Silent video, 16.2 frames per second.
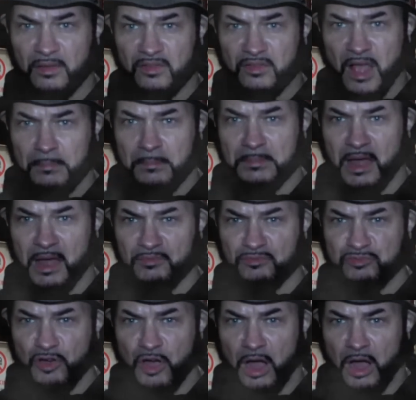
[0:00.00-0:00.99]
So I'm like,
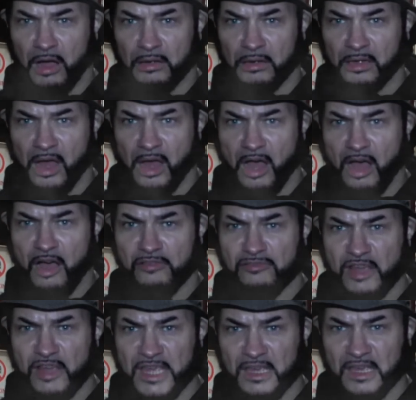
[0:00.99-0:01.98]
rah,
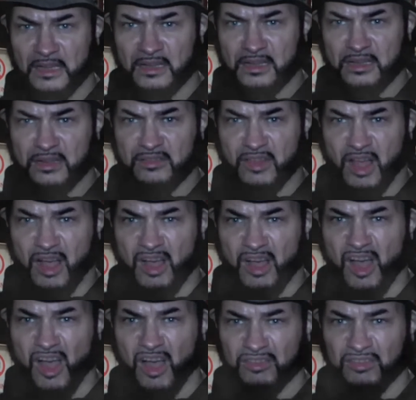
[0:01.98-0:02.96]
RE, the
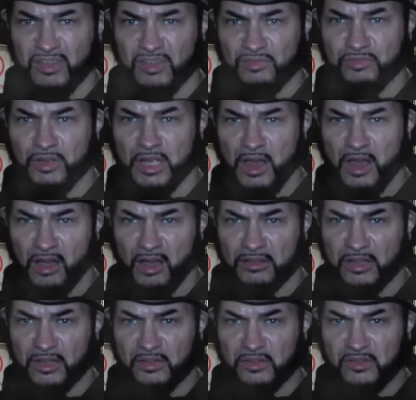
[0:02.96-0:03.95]
hardest
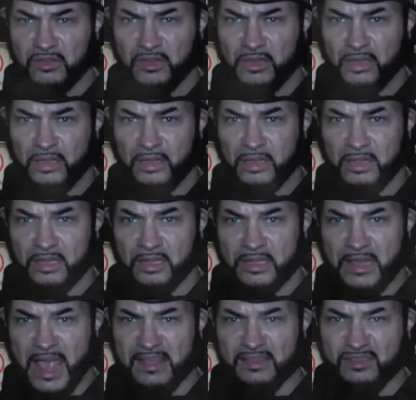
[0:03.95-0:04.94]
regardless.
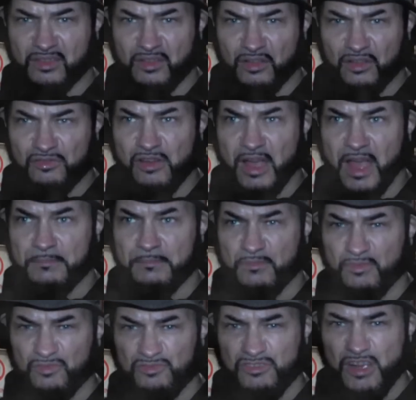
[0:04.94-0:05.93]
Gangsta grime,
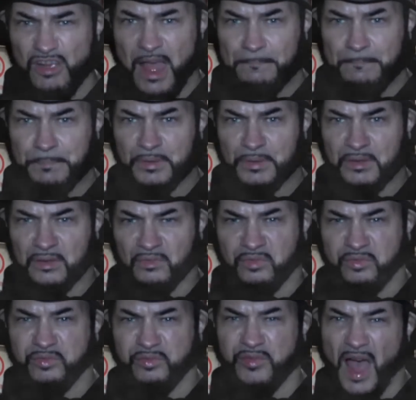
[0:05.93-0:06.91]
rap,
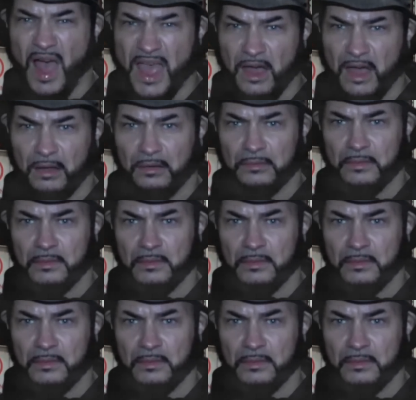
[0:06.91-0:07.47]
fire.